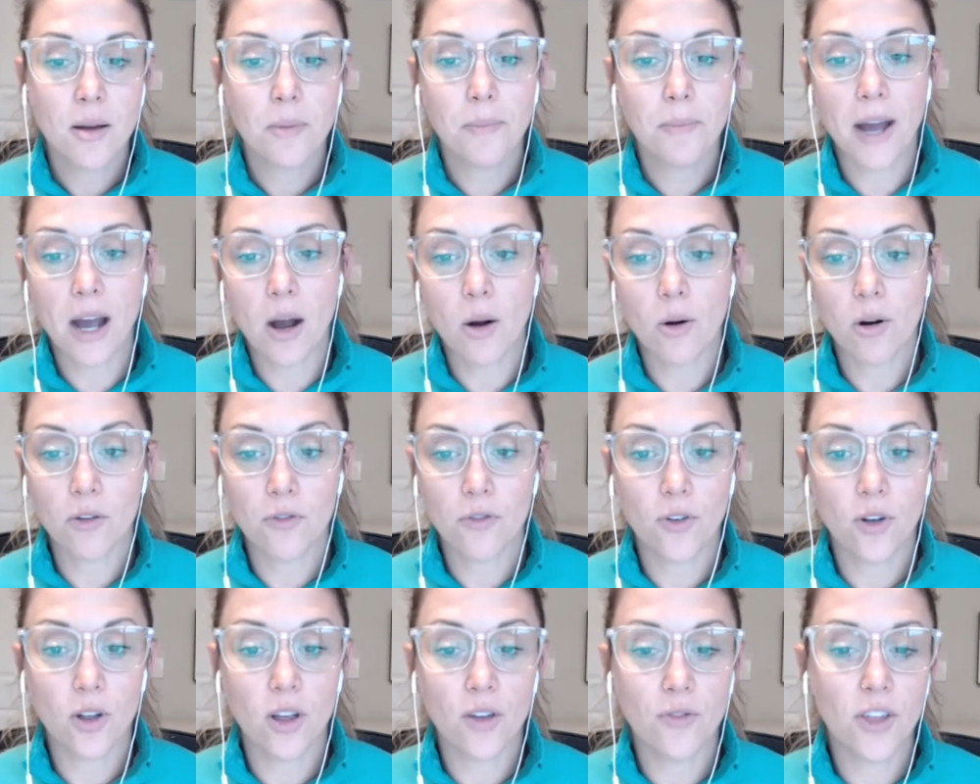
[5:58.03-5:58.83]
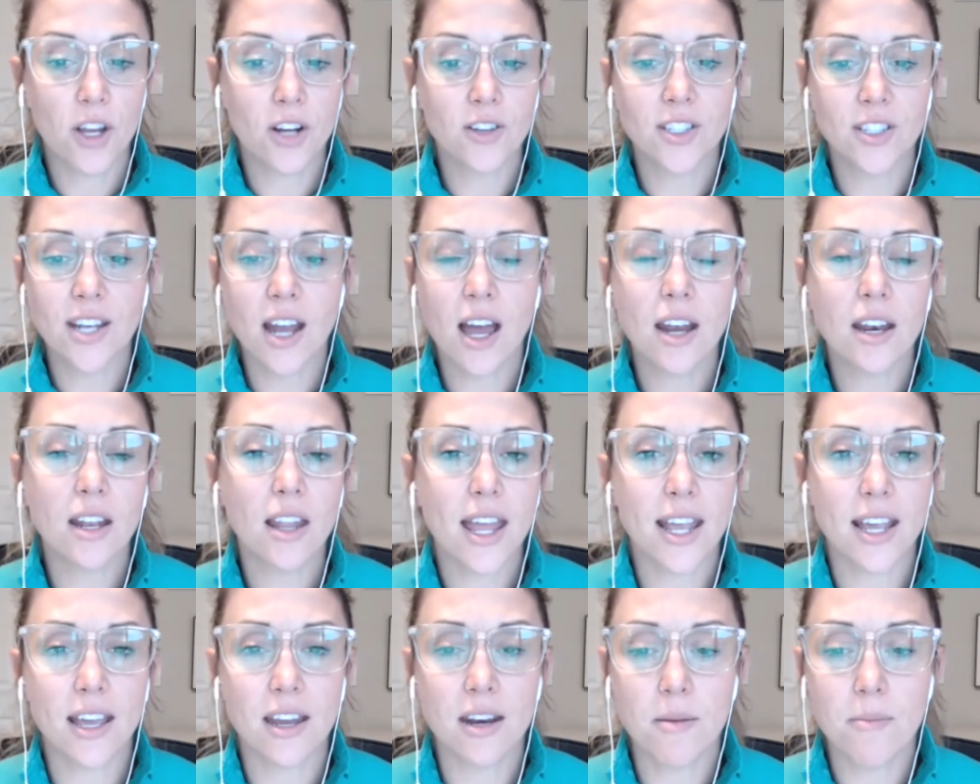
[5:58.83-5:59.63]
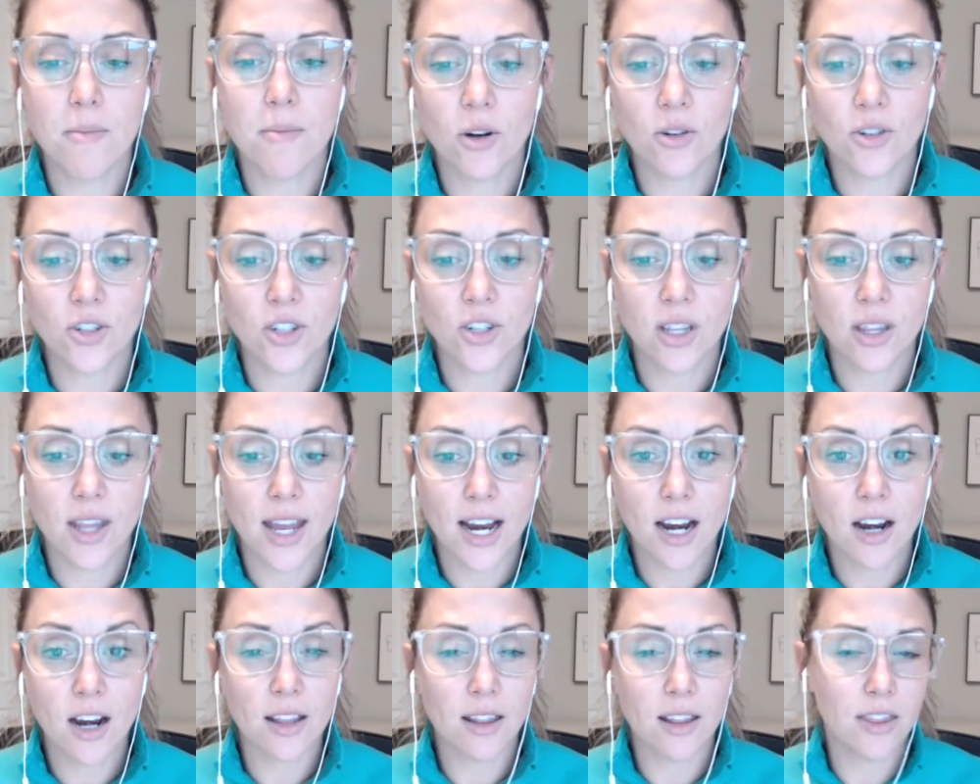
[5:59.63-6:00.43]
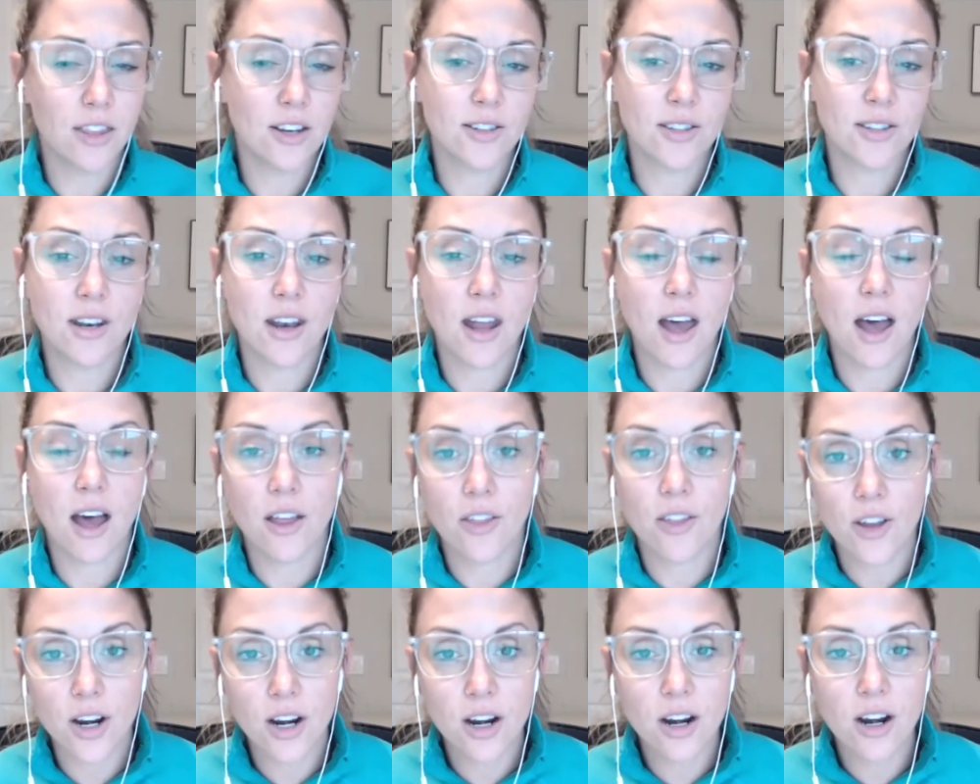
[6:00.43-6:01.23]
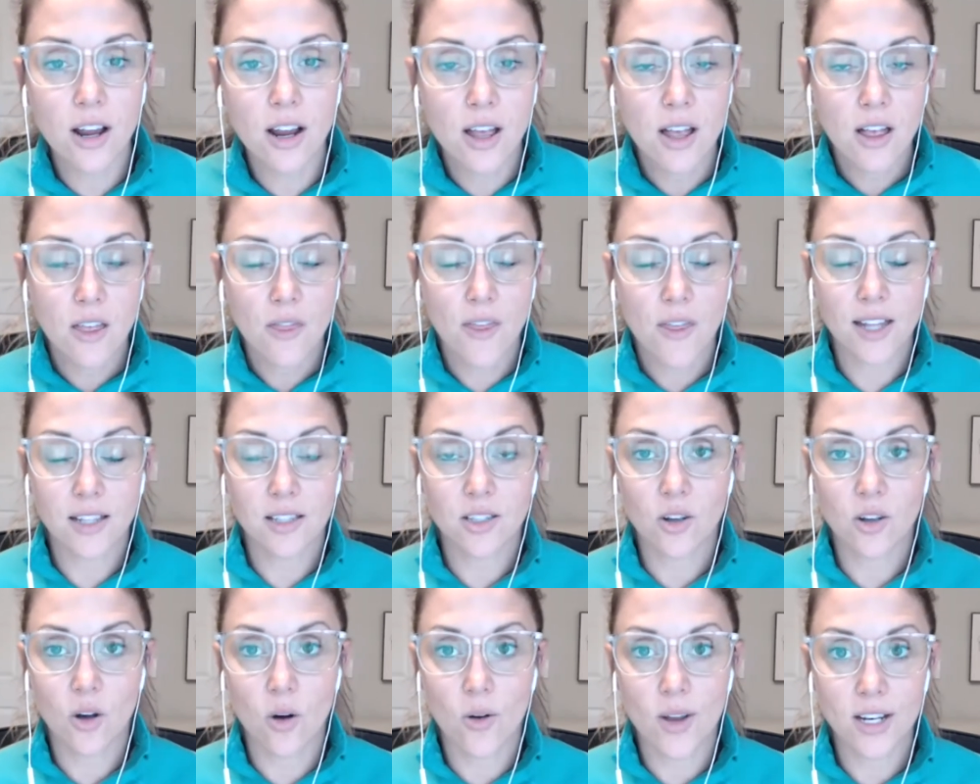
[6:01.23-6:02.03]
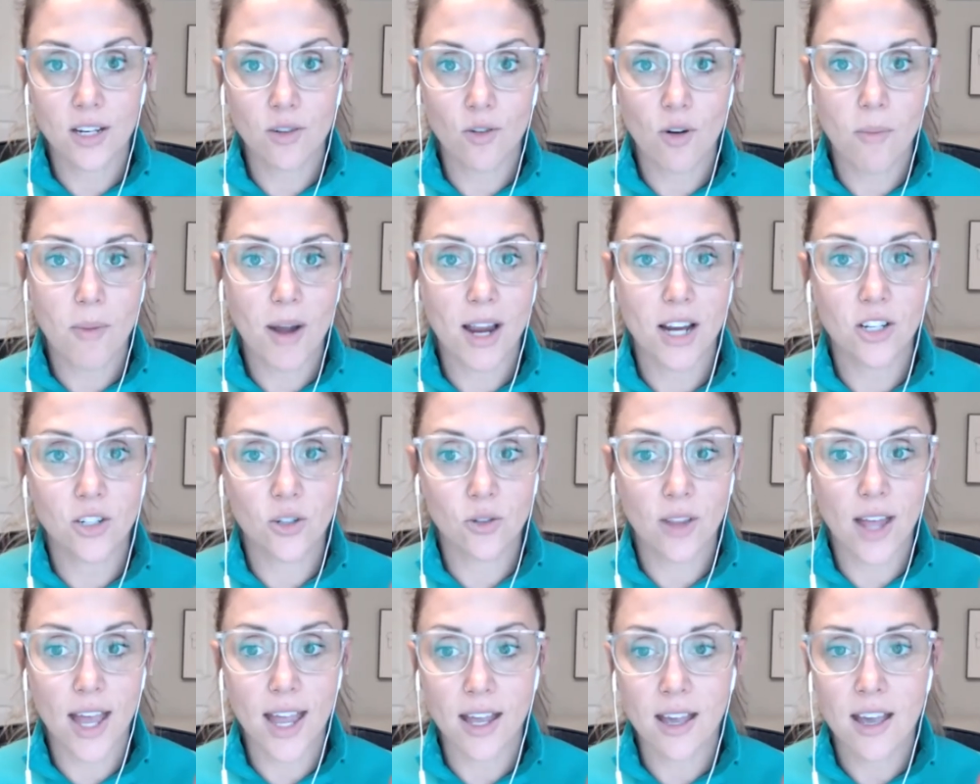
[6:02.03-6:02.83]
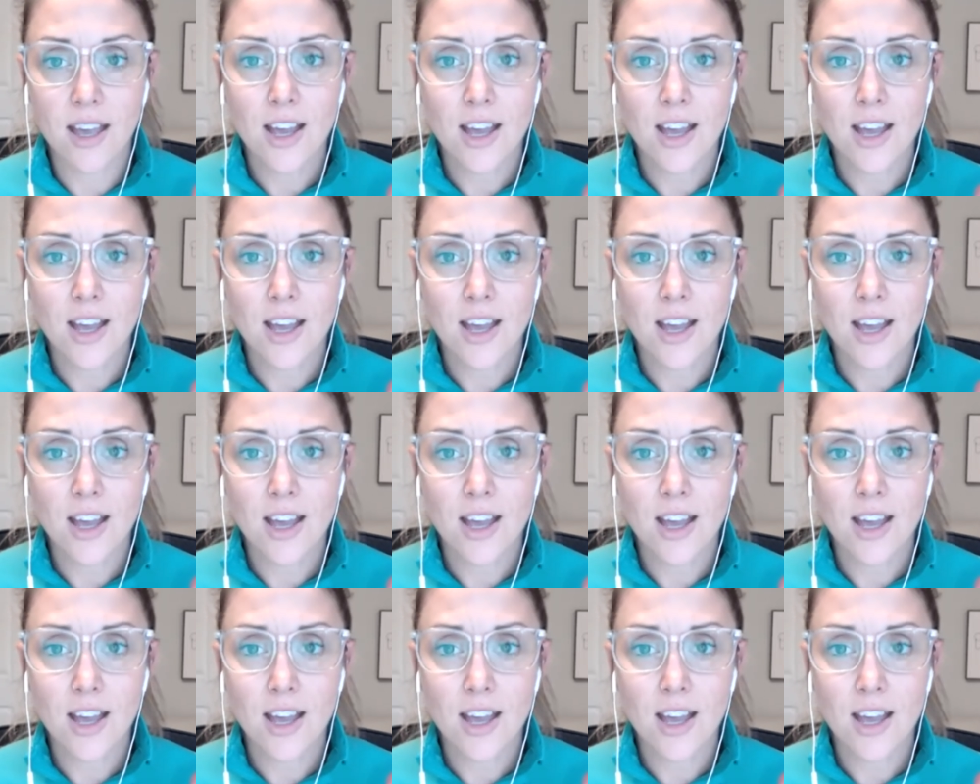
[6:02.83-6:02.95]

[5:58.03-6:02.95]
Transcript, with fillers: Powerful. If there's not like an emotion there, there's an other that's going to remind you like